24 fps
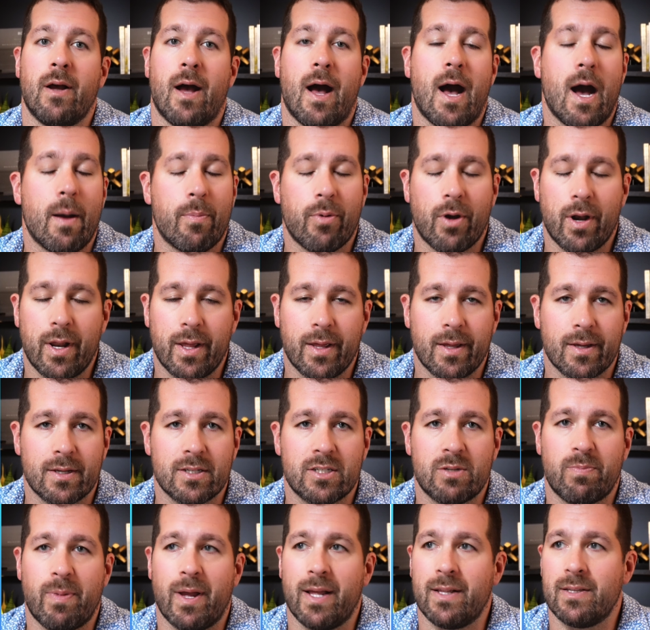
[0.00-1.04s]
operating
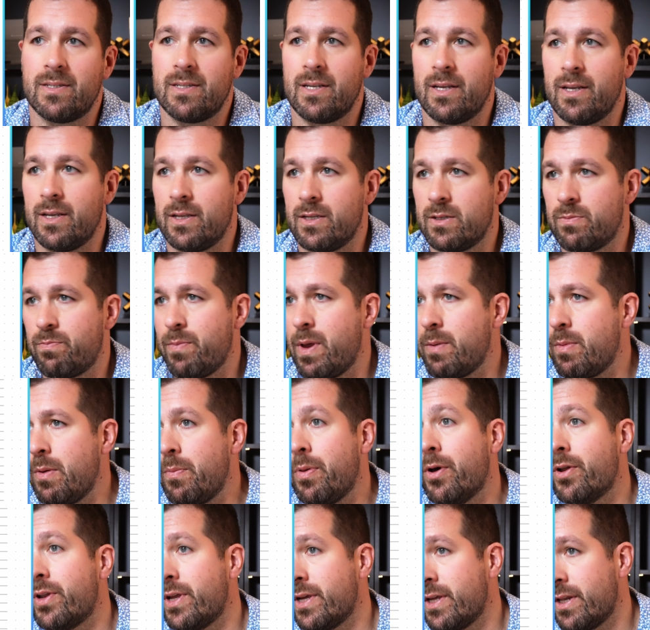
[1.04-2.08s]
expenses, maybe
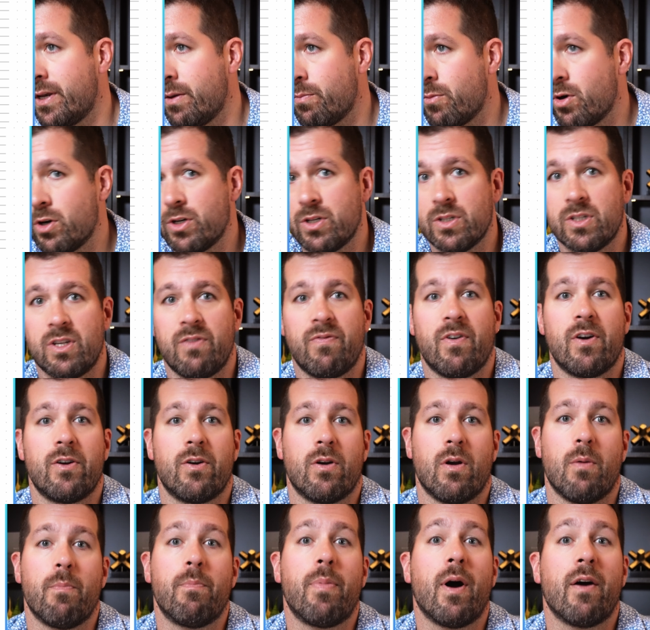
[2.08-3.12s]
building an emergency fund
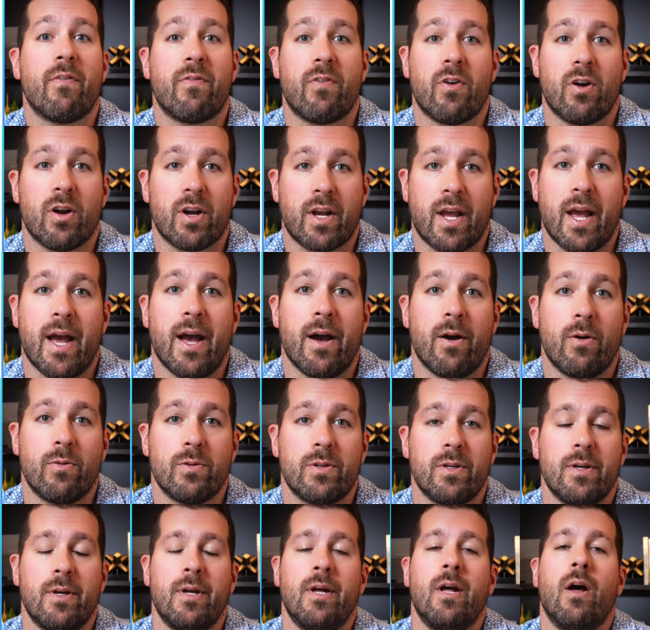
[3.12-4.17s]
or a buffer
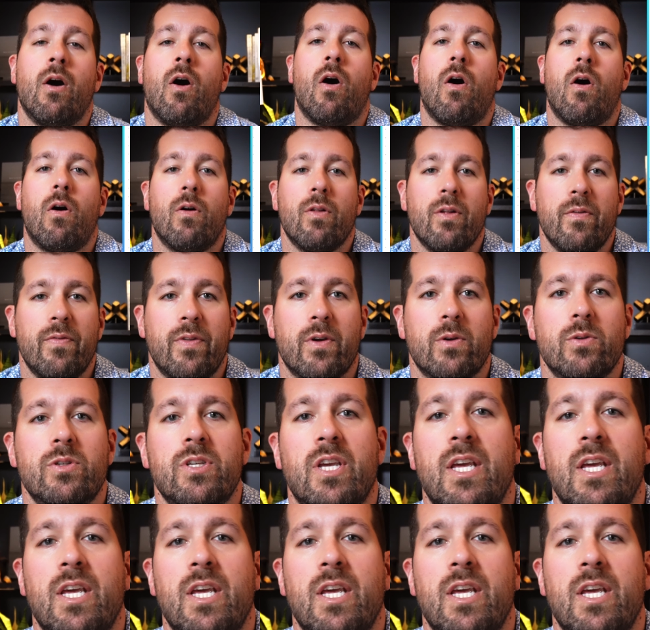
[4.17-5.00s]
account. All of those